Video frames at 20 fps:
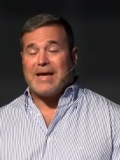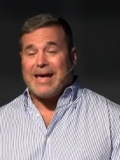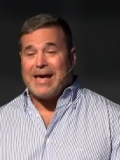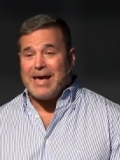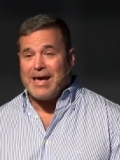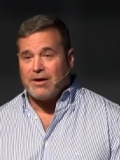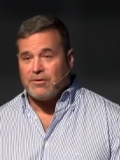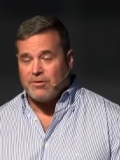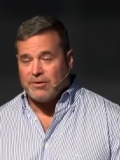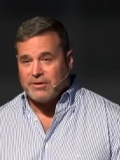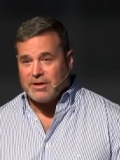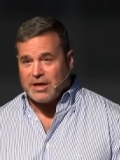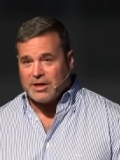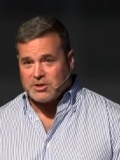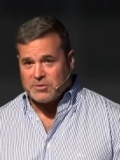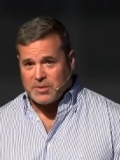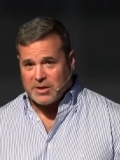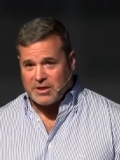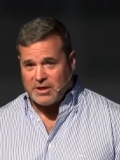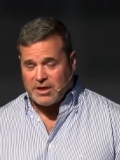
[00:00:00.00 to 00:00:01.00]
and all the
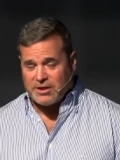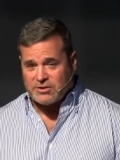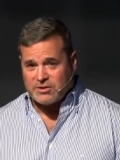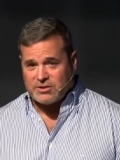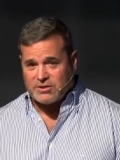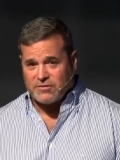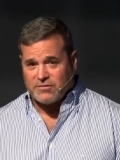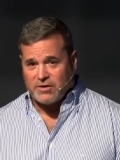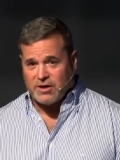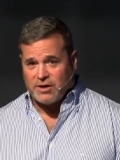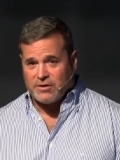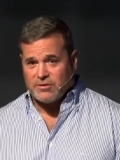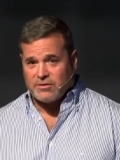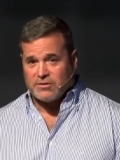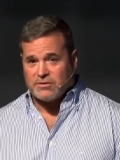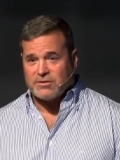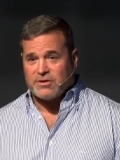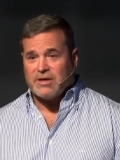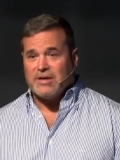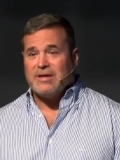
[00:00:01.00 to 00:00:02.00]
expectations of
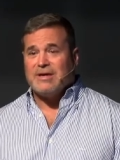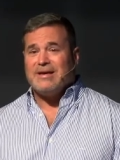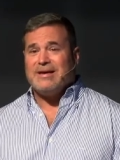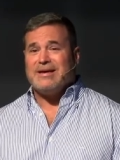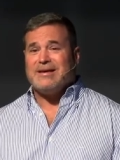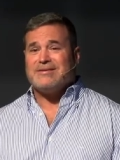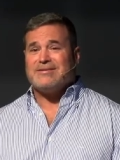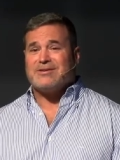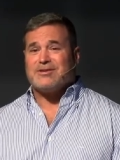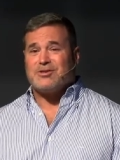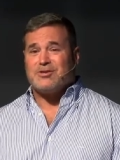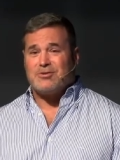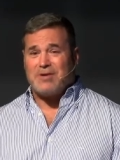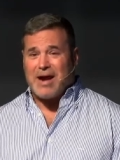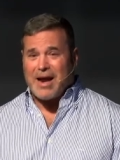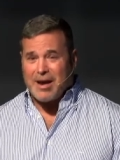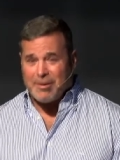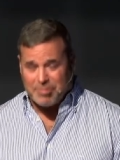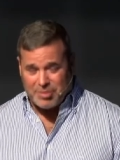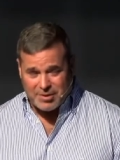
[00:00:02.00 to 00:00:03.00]
others, is a
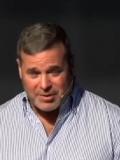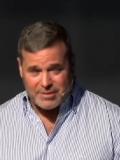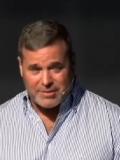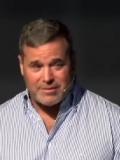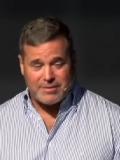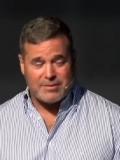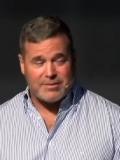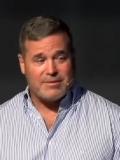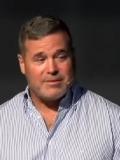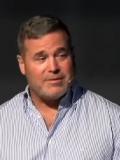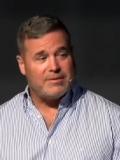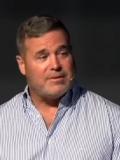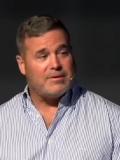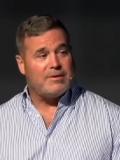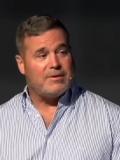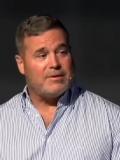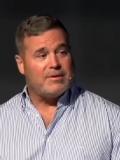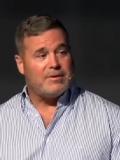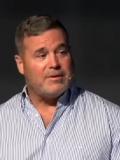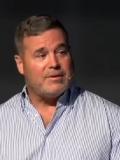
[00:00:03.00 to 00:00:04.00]
trap
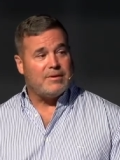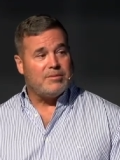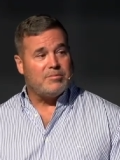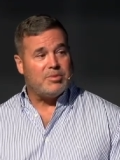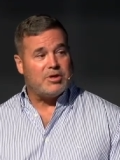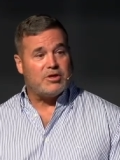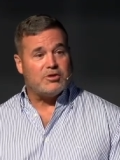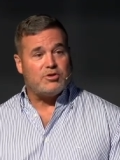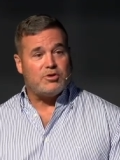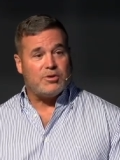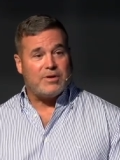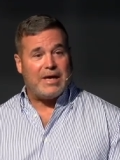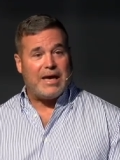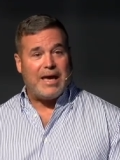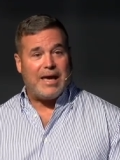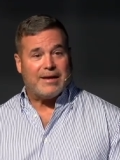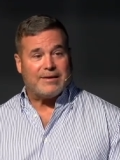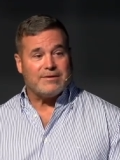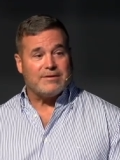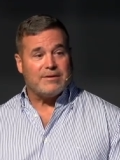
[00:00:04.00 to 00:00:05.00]
because you
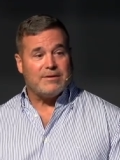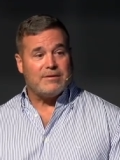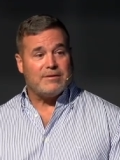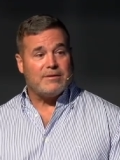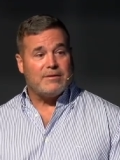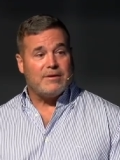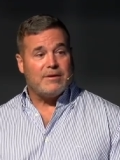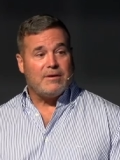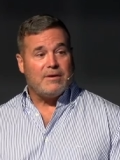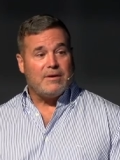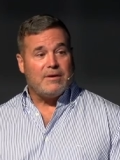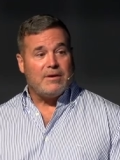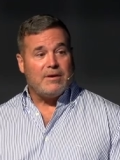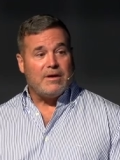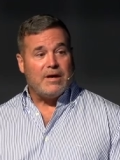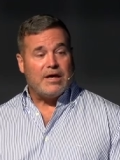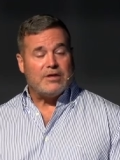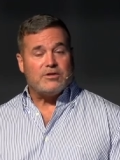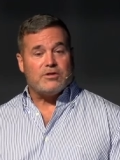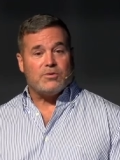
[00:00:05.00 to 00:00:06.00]
can't.
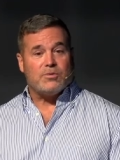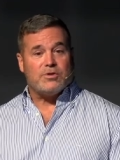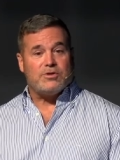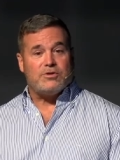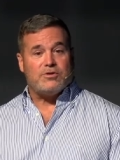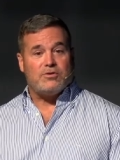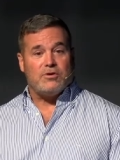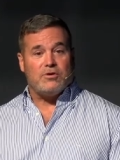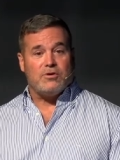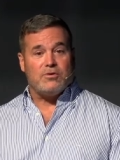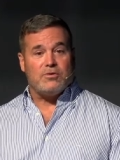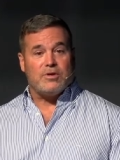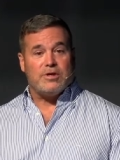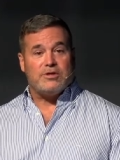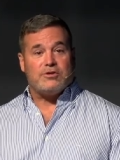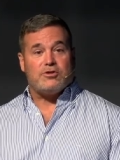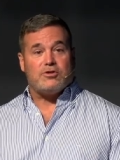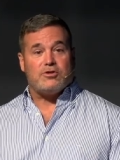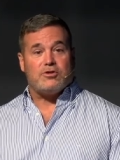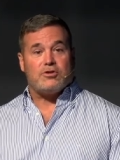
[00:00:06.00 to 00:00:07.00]
And so, what you do
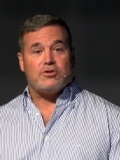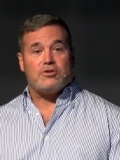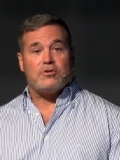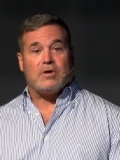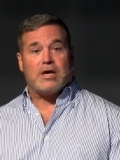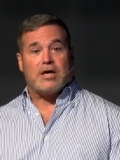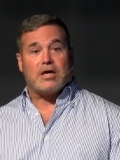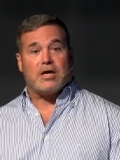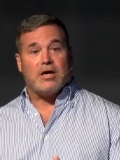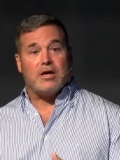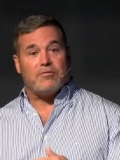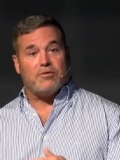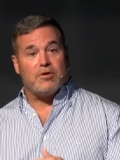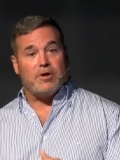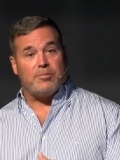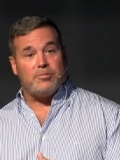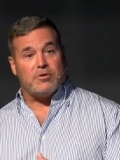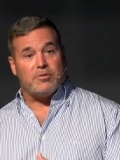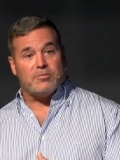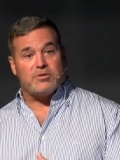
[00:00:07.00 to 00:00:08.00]
is you just try to cover
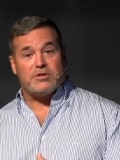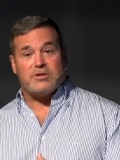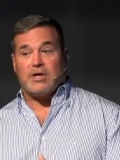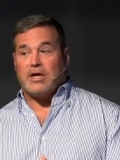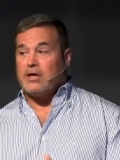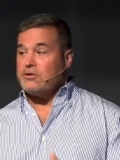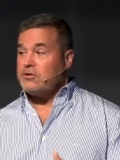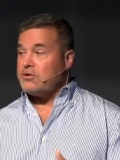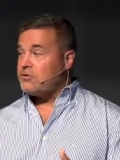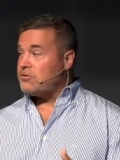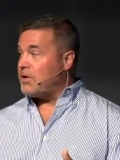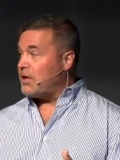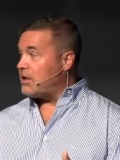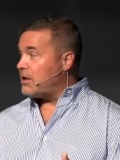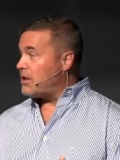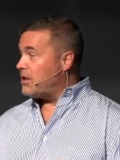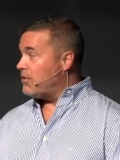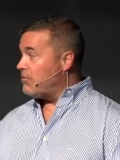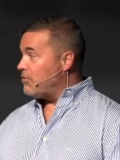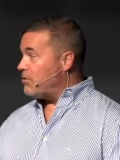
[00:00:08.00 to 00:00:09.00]
up your mistakes, you try to
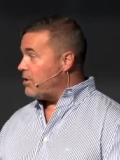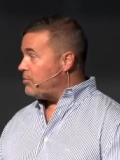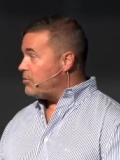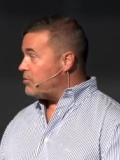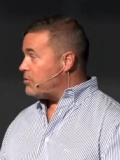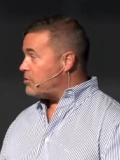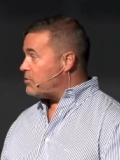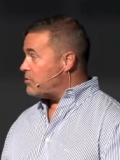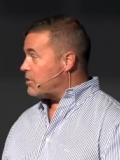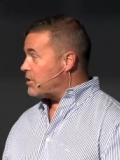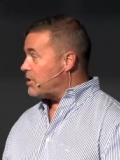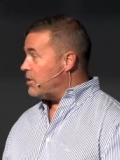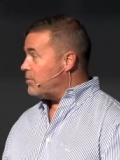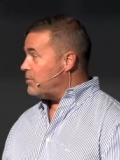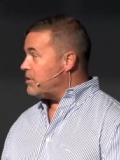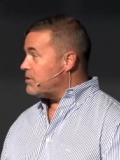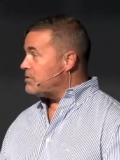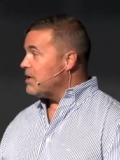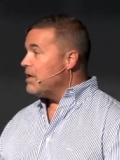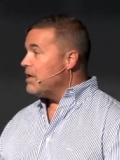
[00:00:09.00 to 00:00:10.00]
cover up your
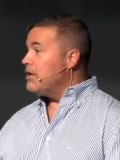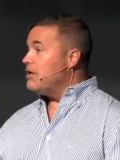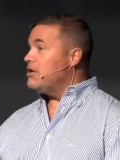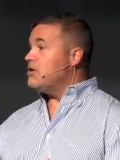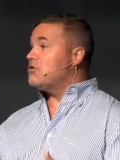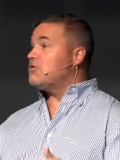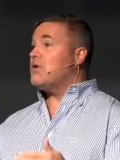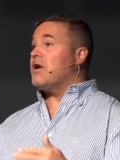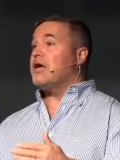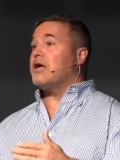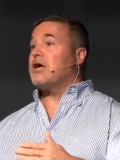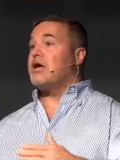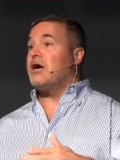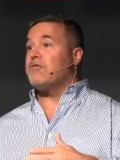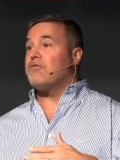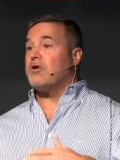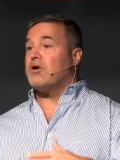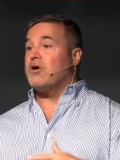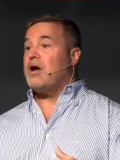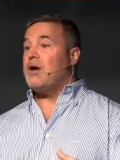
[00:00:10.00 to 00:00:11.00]
shortcomings, you try to
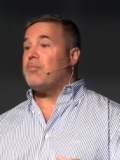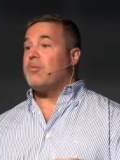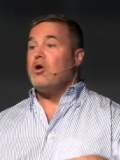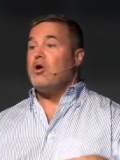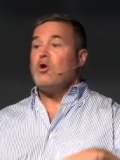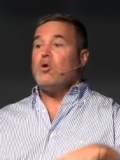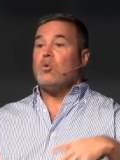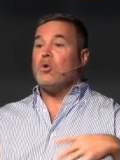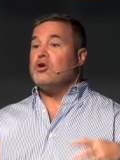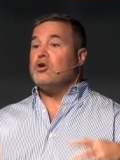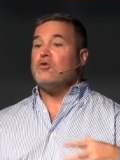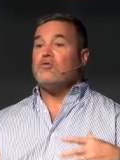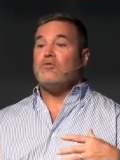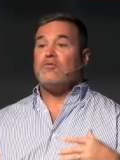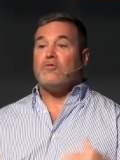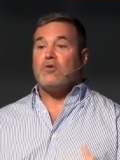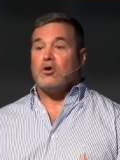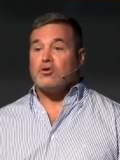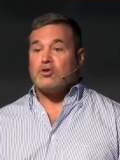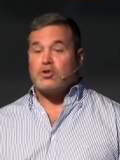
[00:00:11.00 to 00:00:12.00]
cover up where you
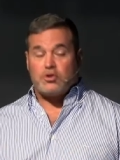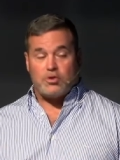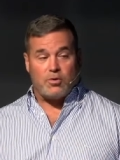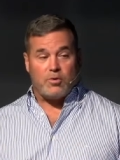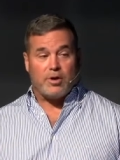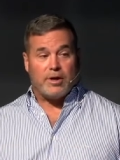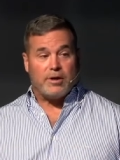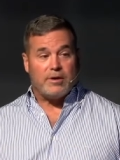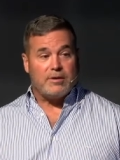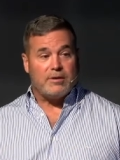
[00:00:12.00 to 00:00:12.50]
fall short